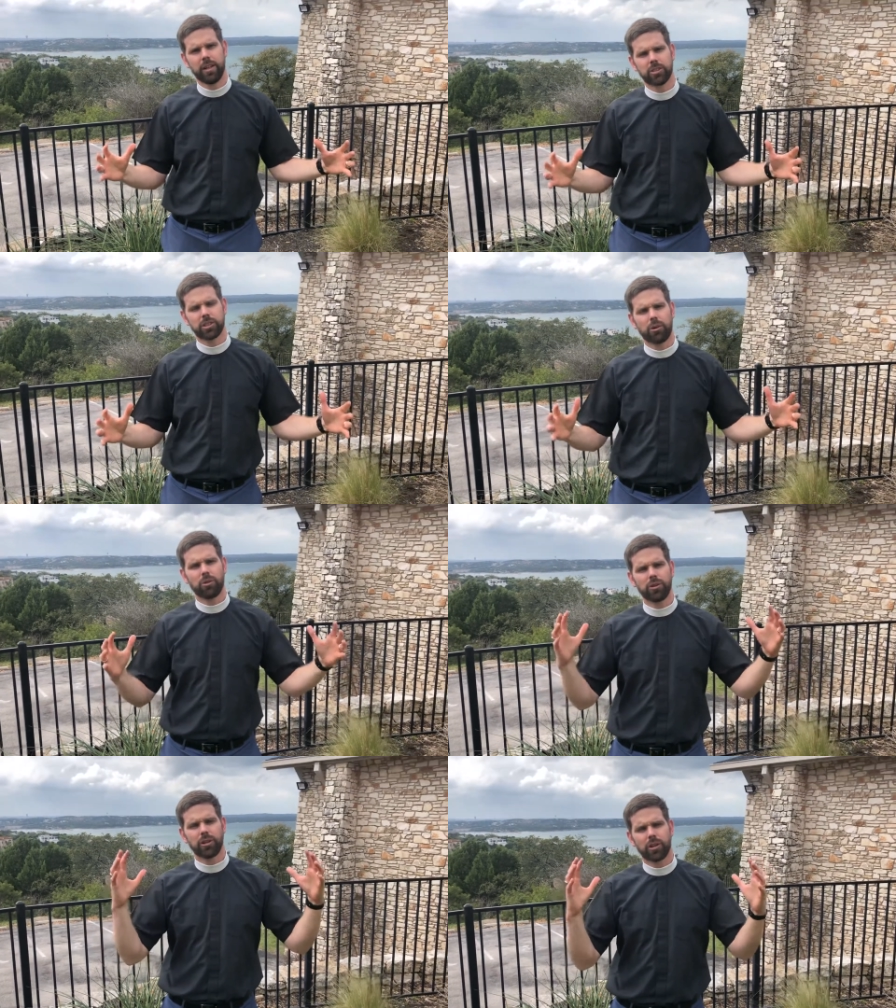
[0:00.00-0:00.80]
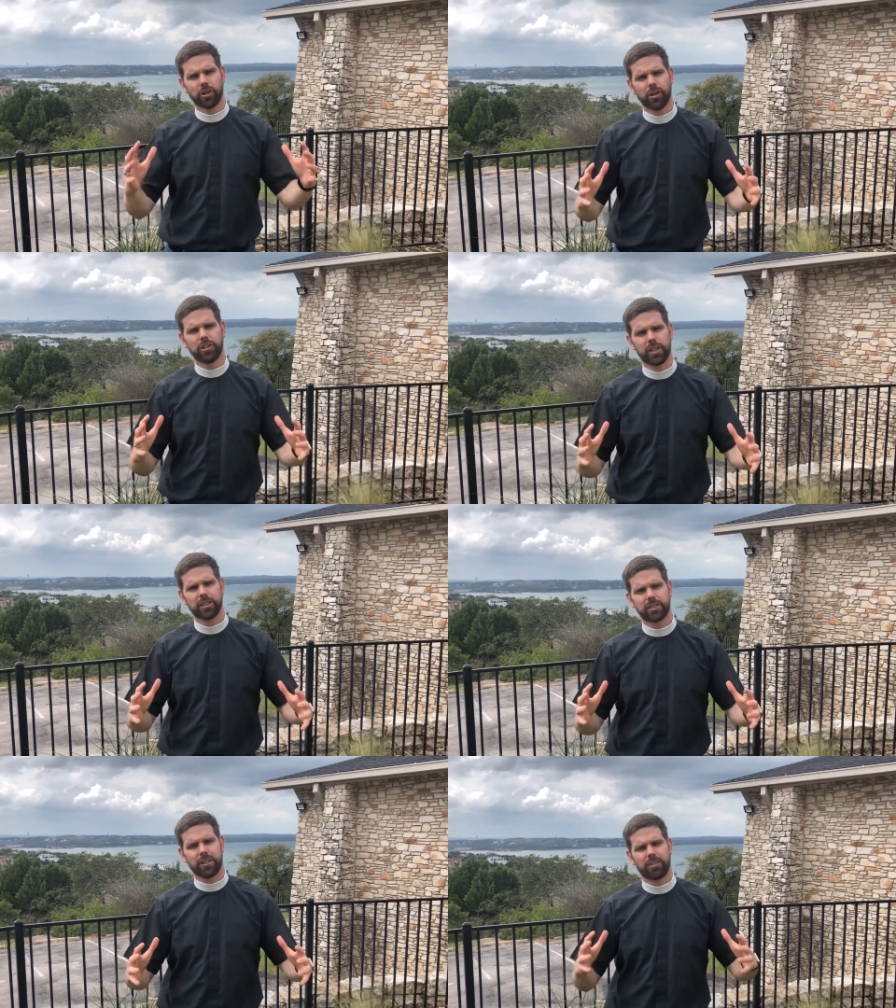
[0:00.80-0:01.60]
So I want to encourage
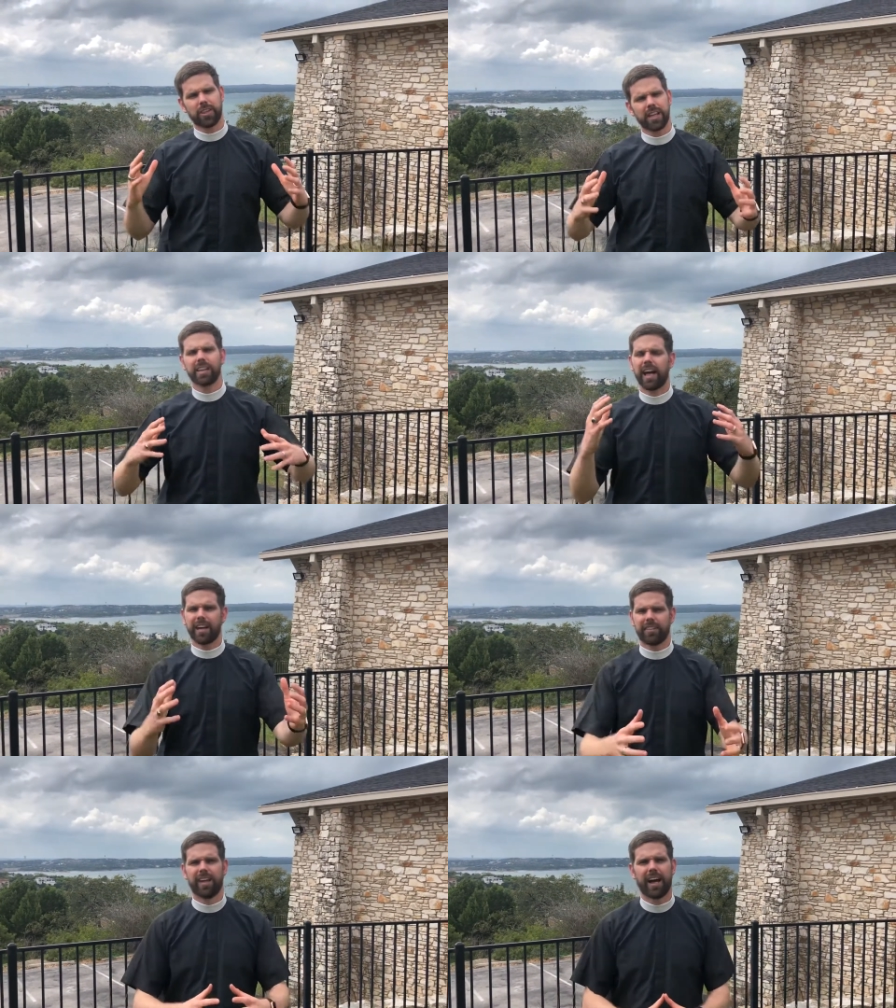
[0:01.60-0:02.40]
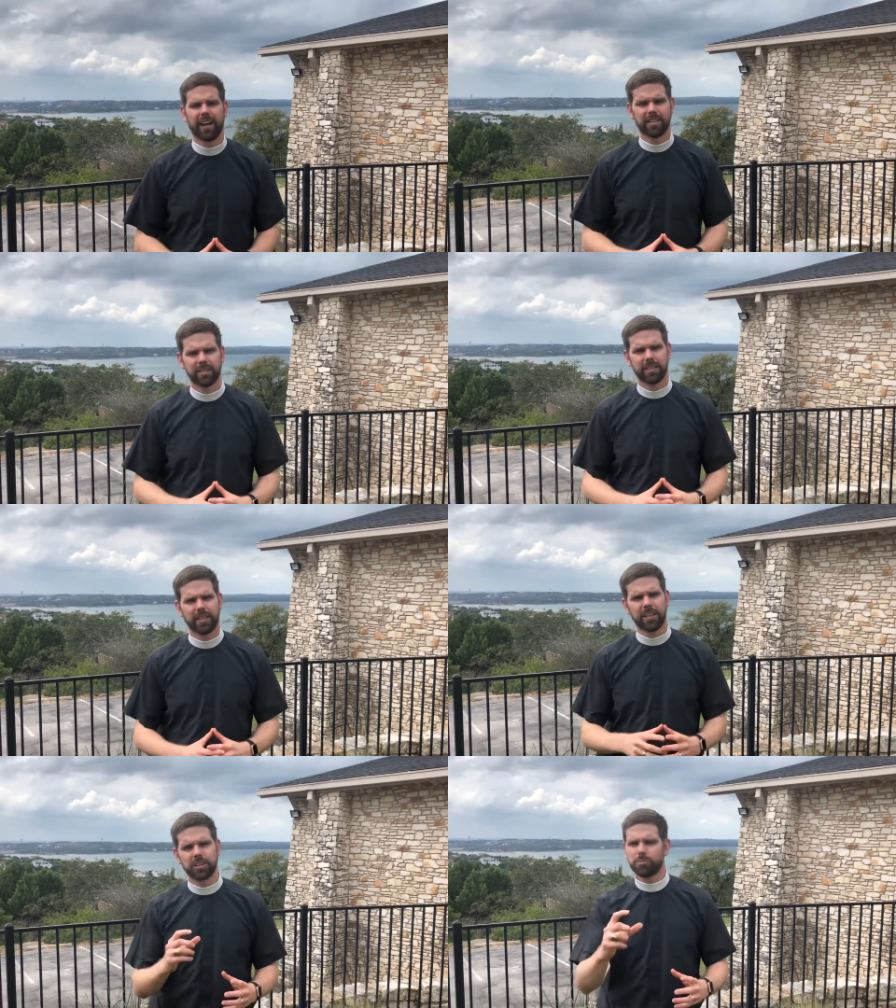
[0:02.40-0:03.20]
us to think like that,
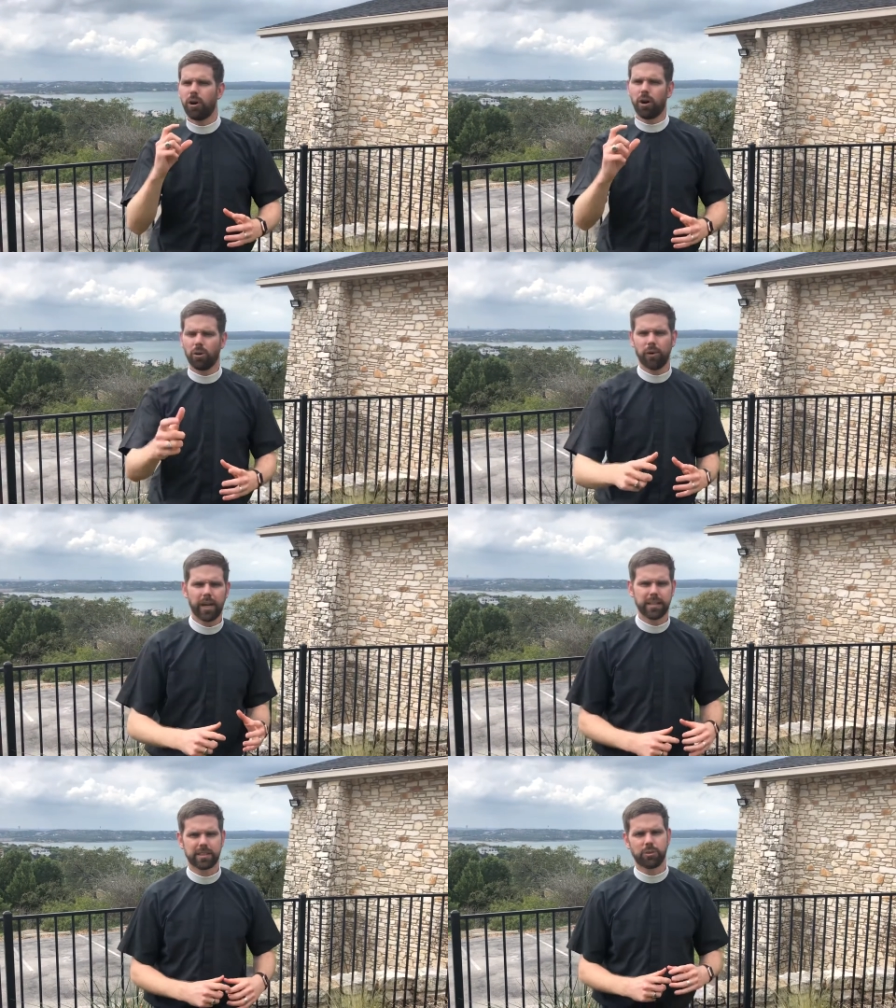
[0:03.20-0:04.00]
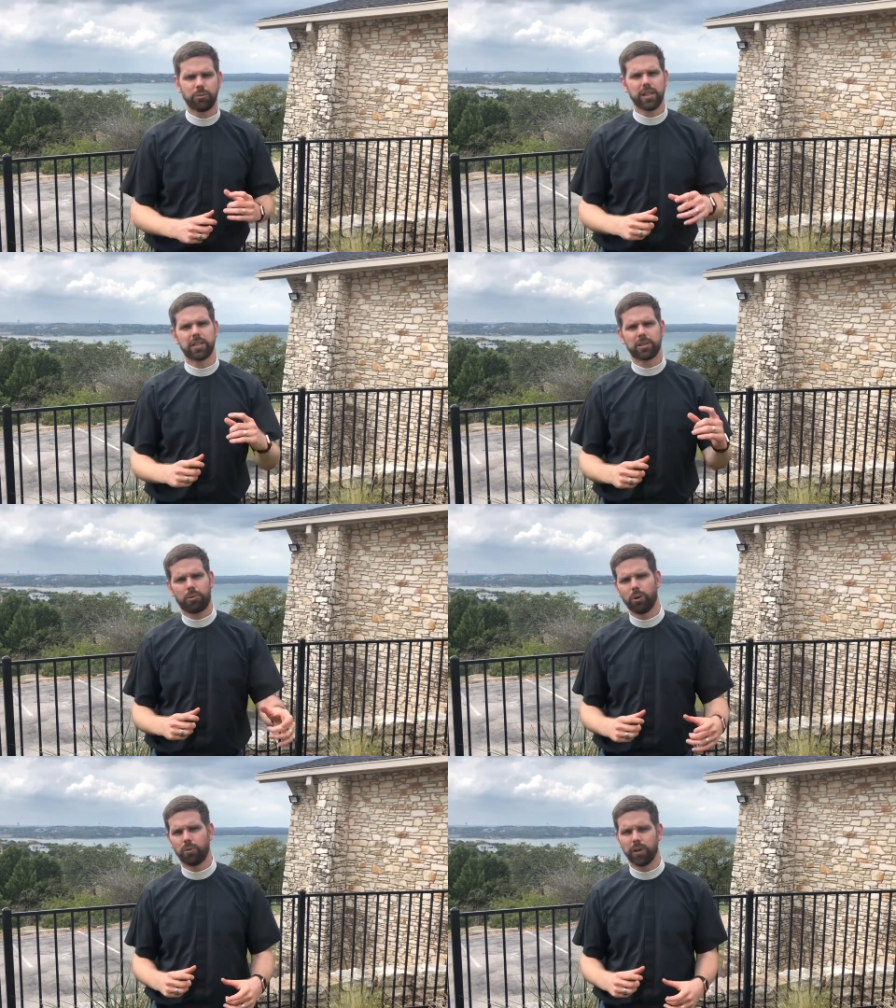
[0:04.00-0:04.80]
in small ways that we can
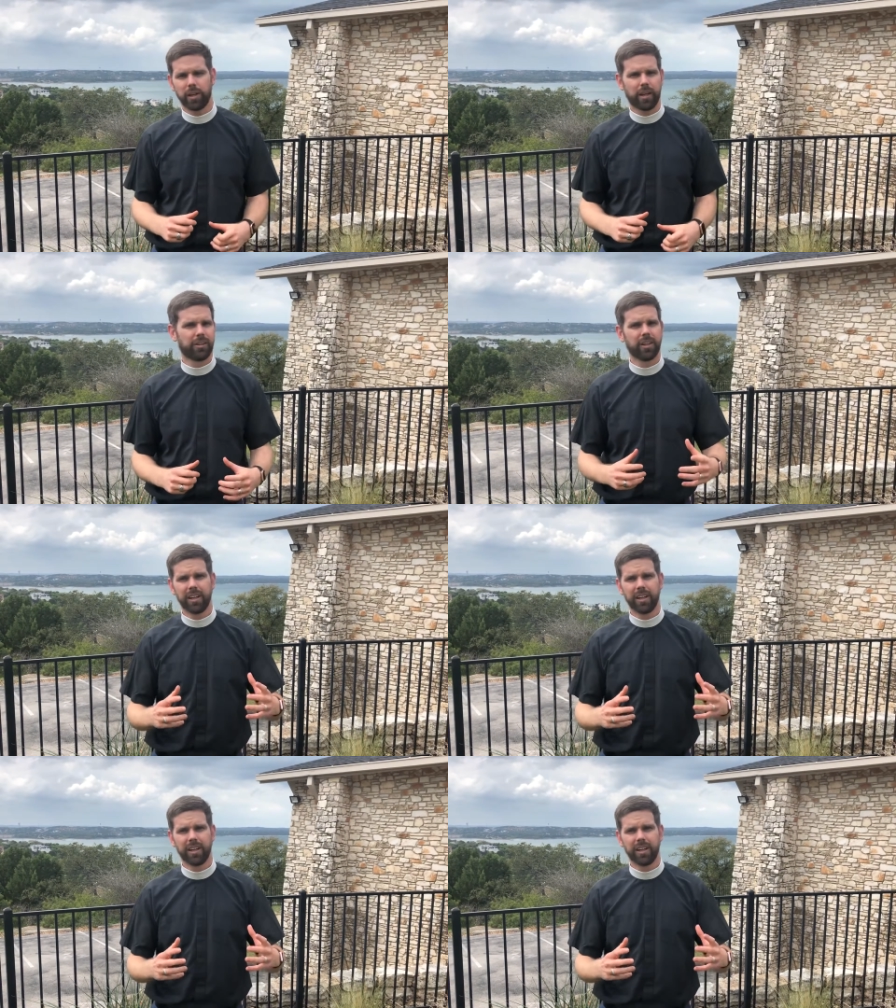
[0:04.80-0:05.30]
support one another.